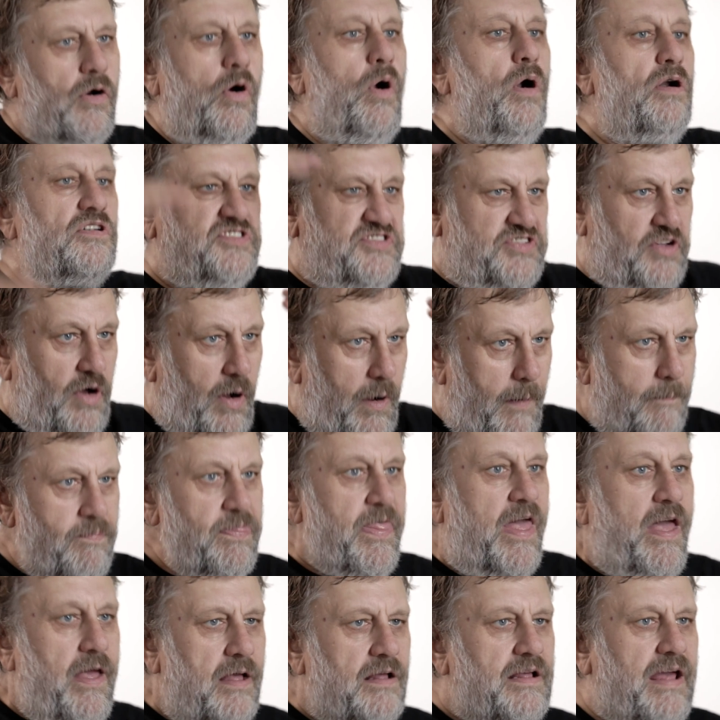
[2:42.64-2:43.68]
also
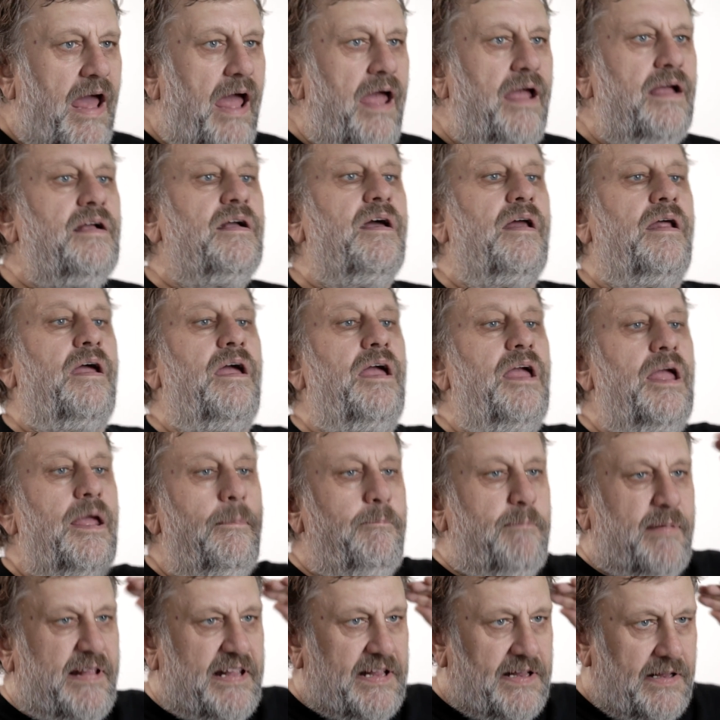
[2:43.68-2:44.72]
gang
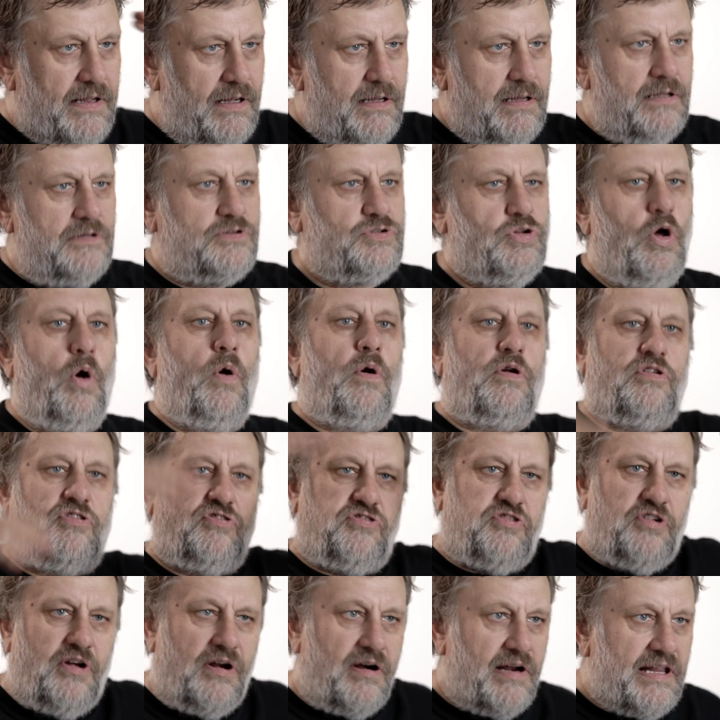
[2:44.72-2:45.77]
rapes,
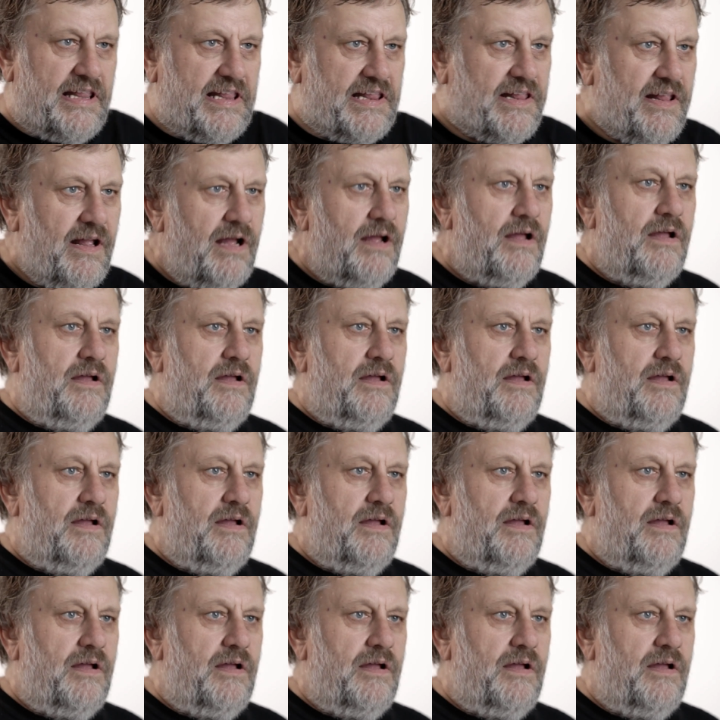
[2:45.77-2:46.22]
tortures,